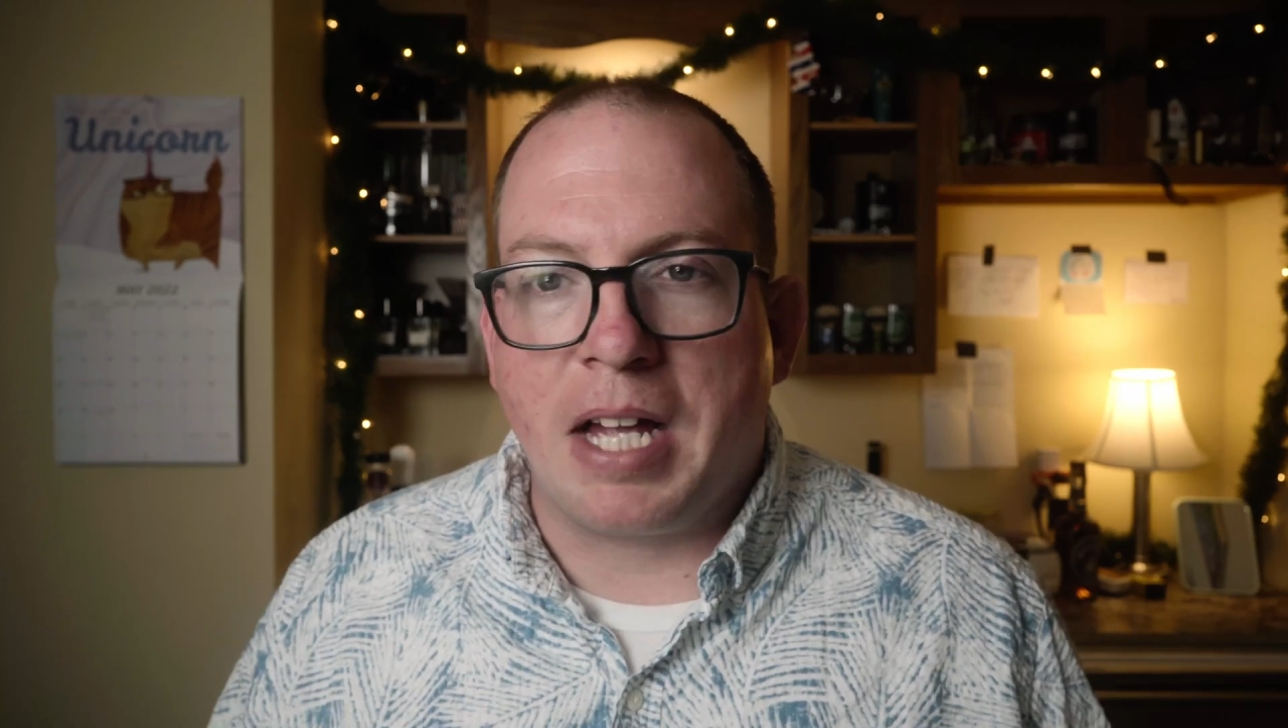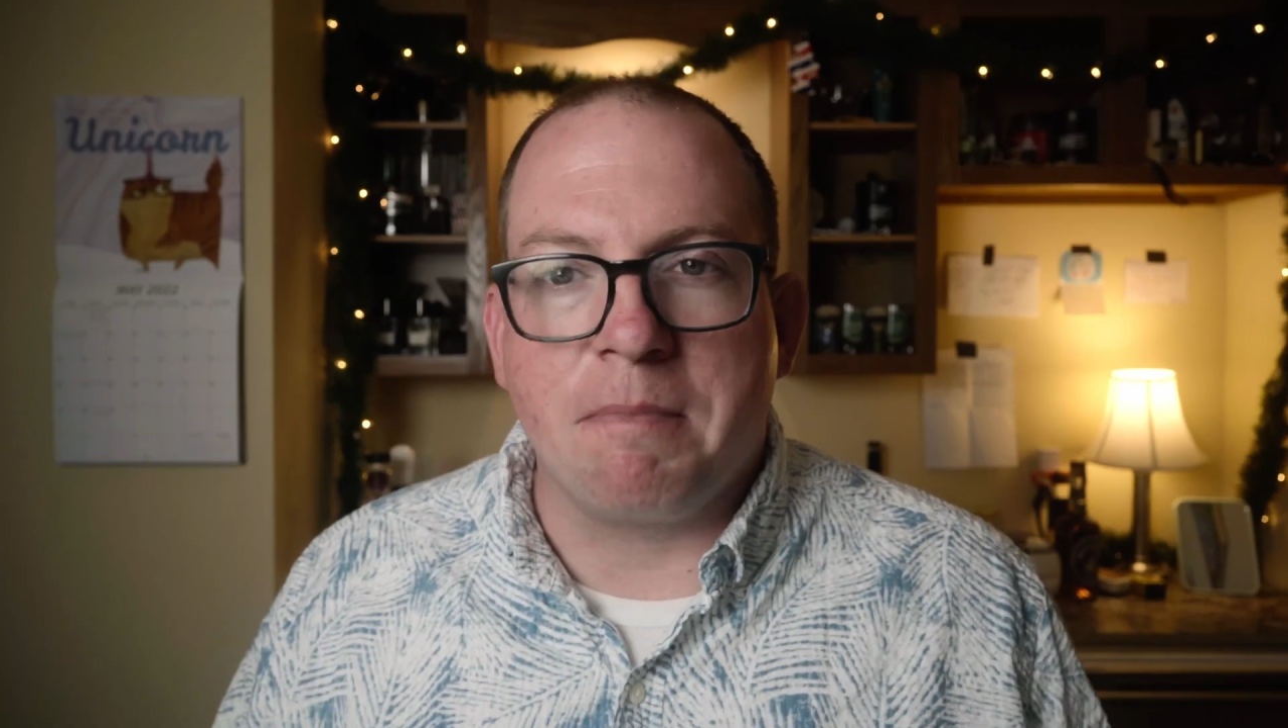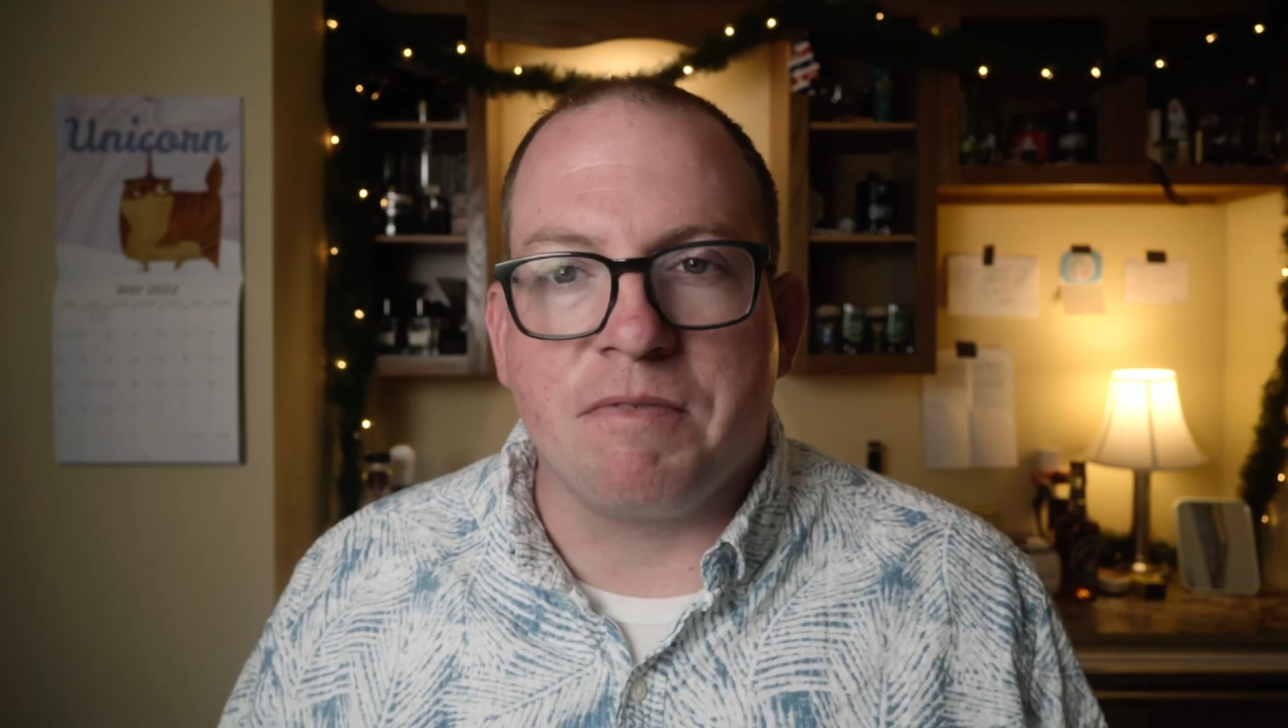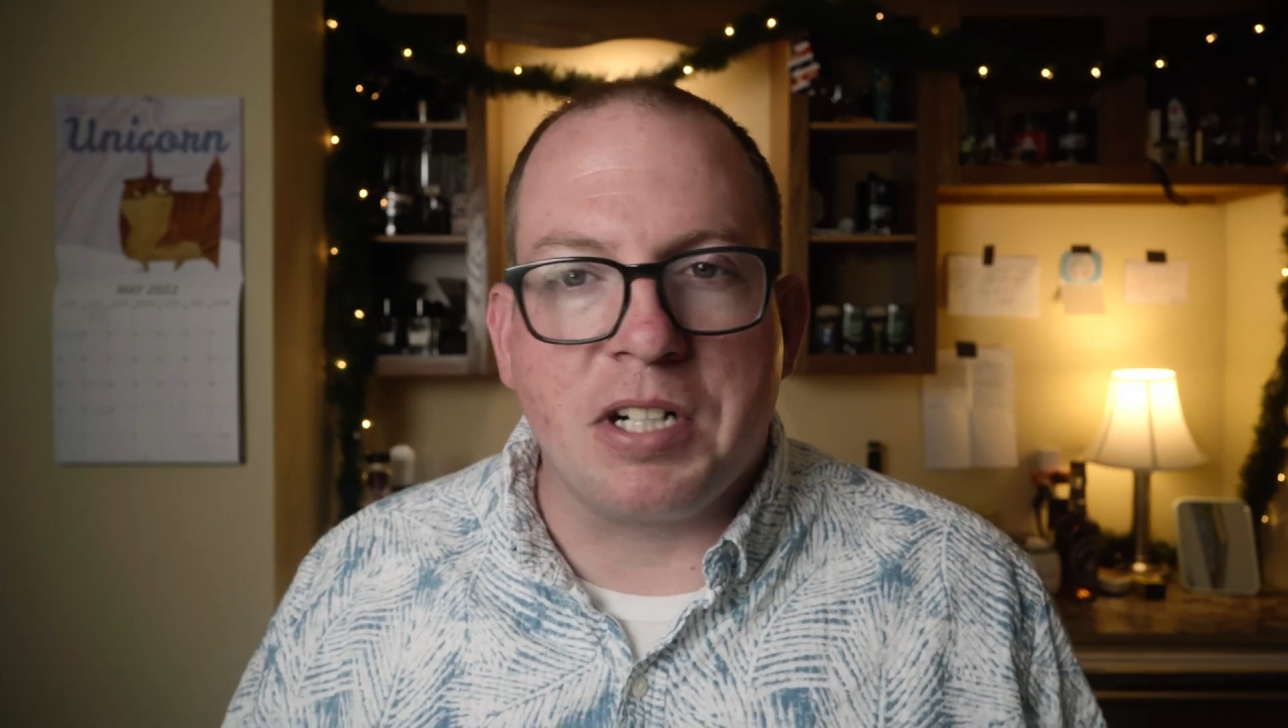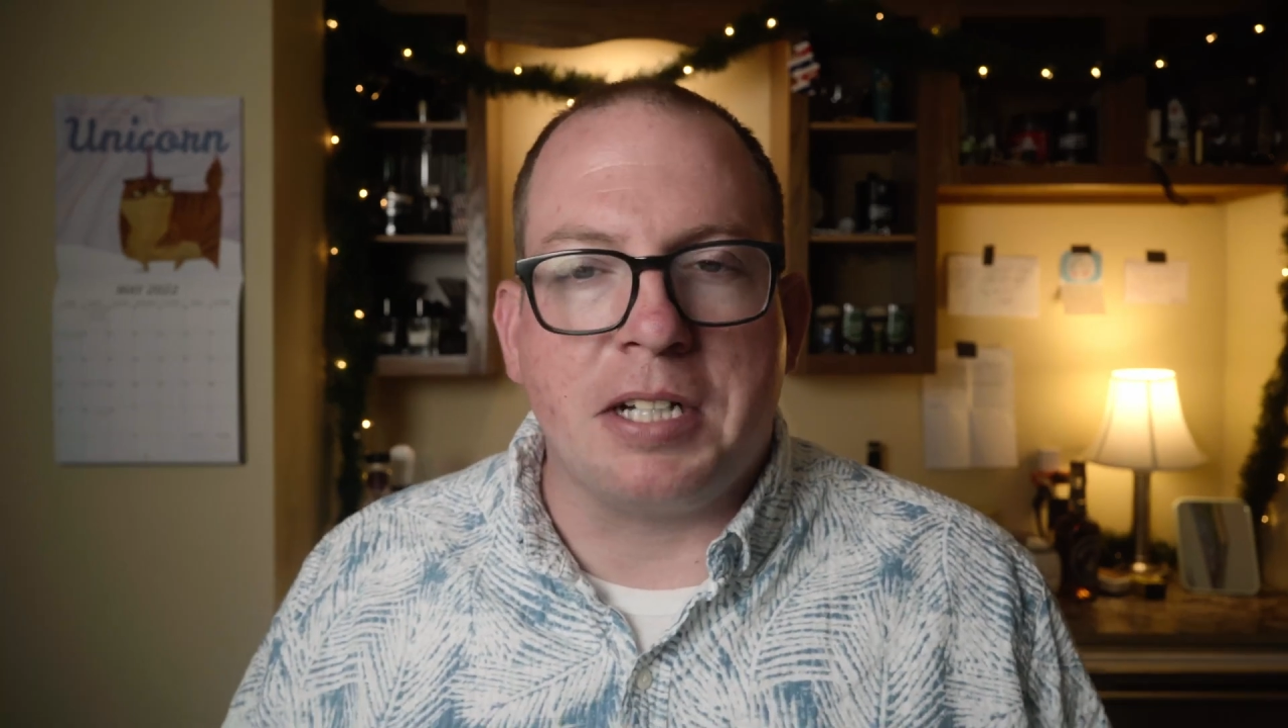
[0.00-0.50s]

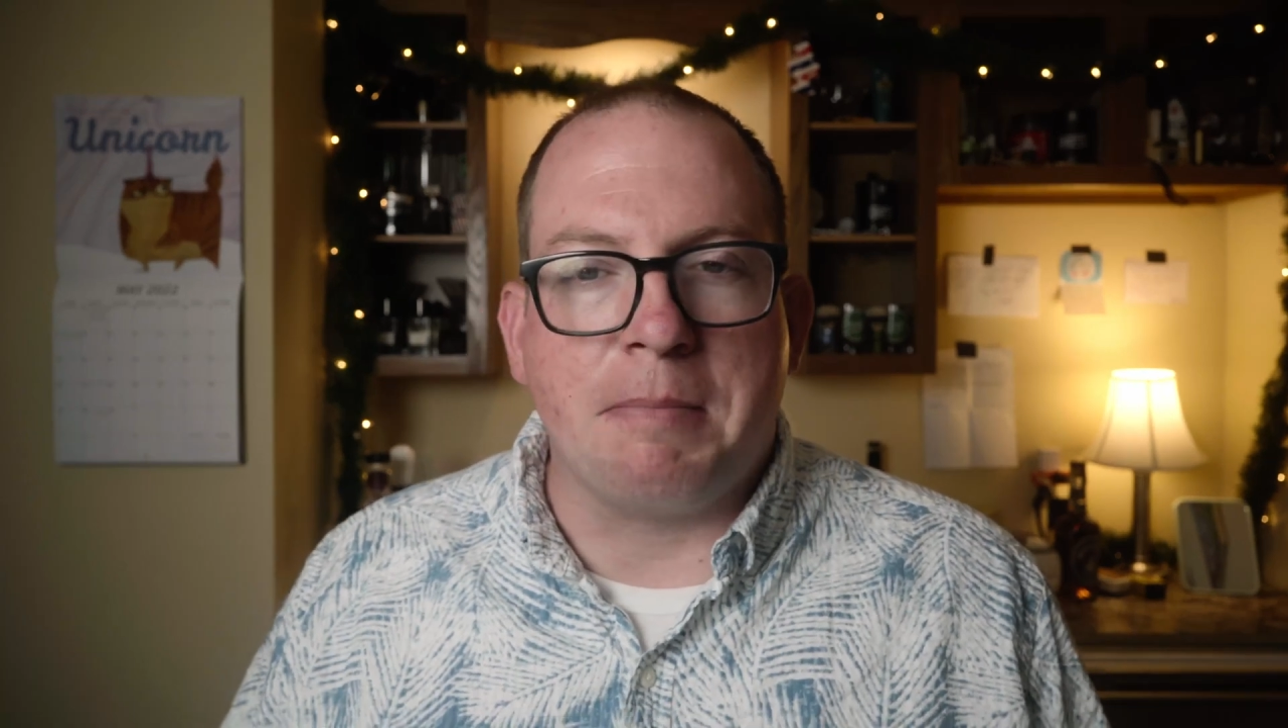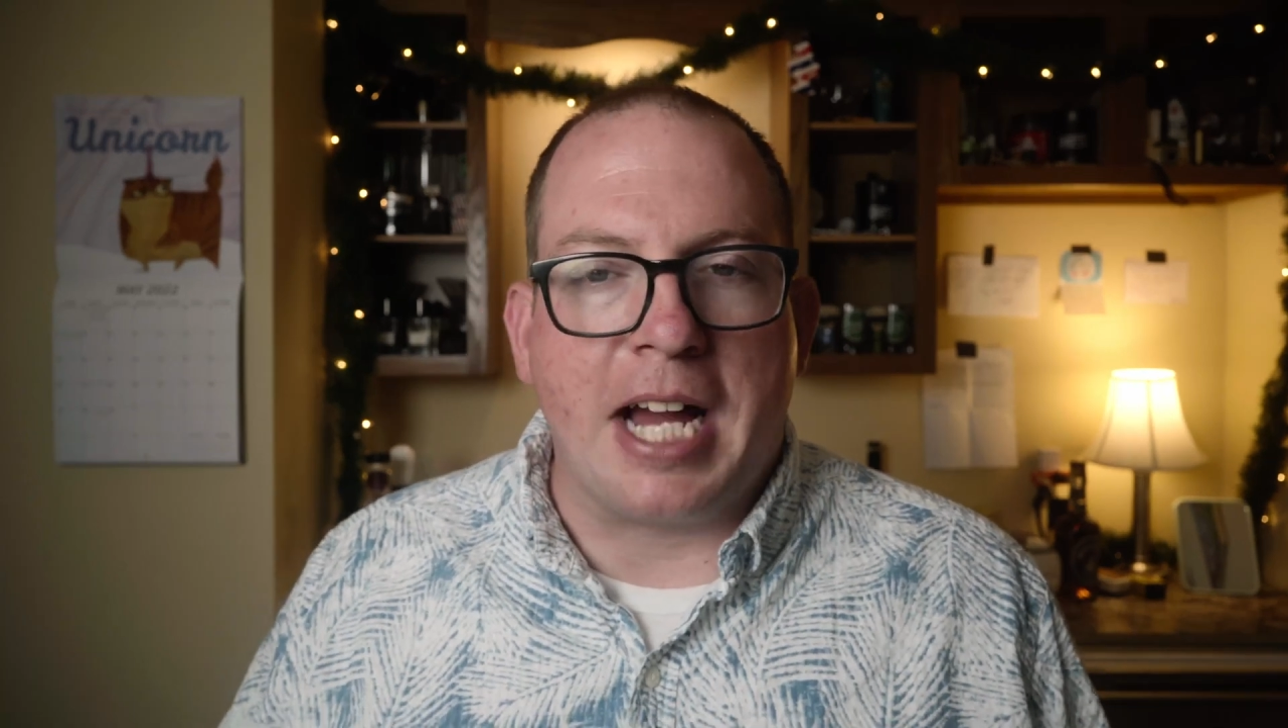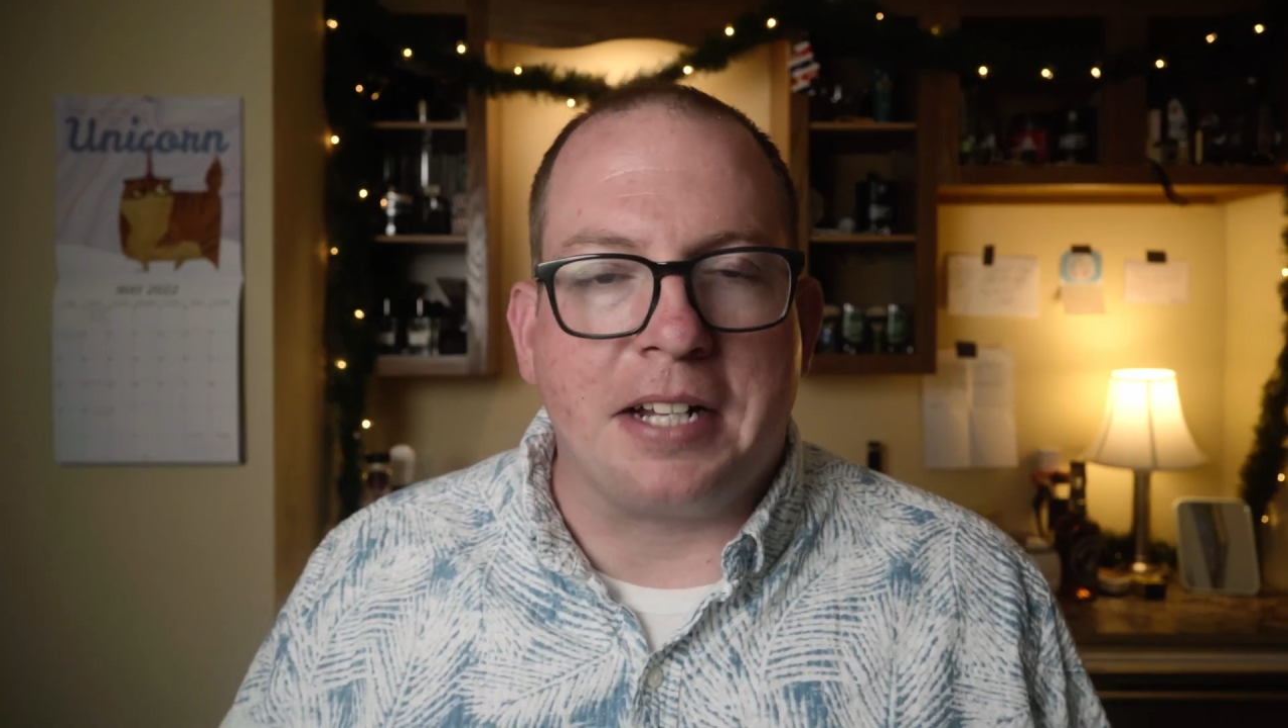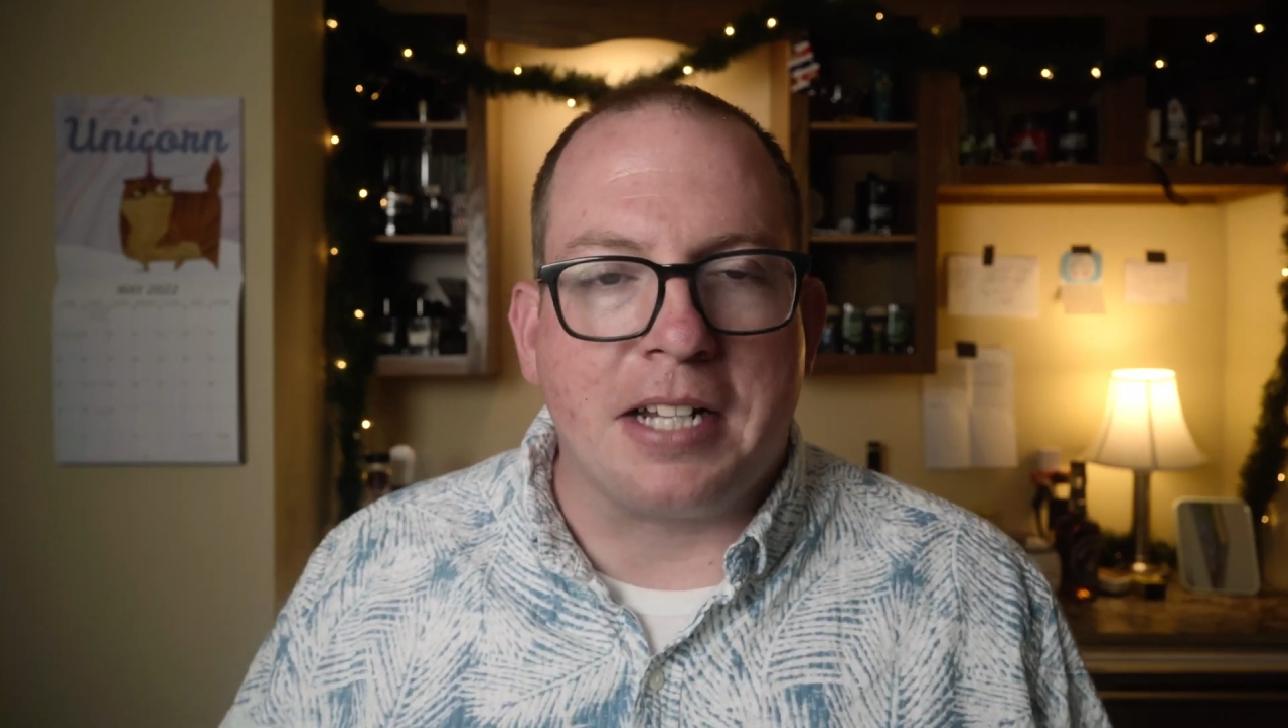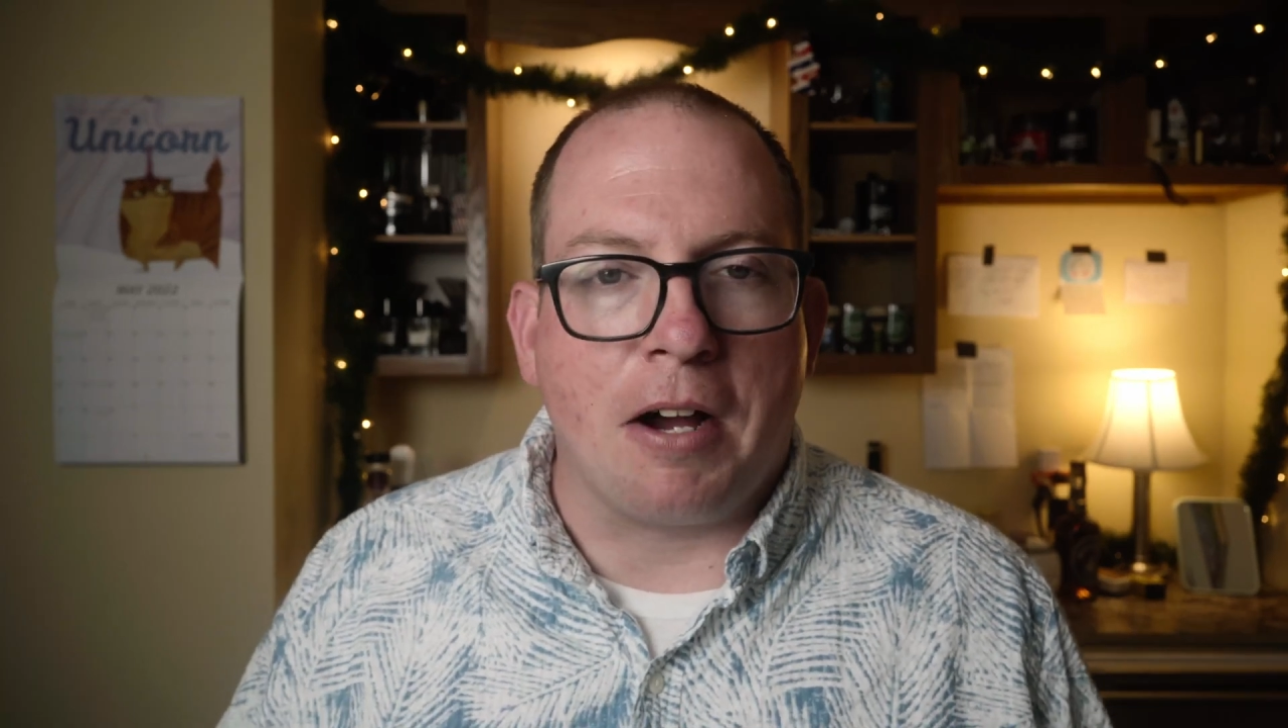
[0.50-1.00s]
I'm really
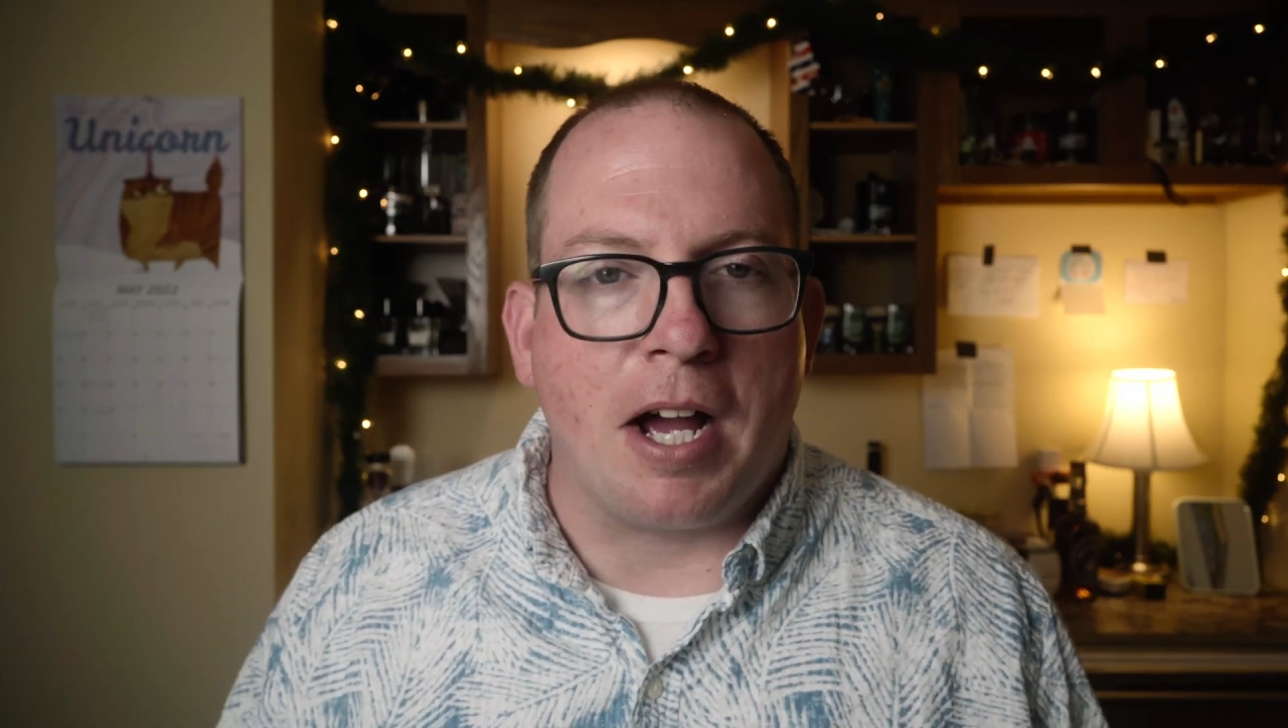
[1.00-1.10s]
mad now.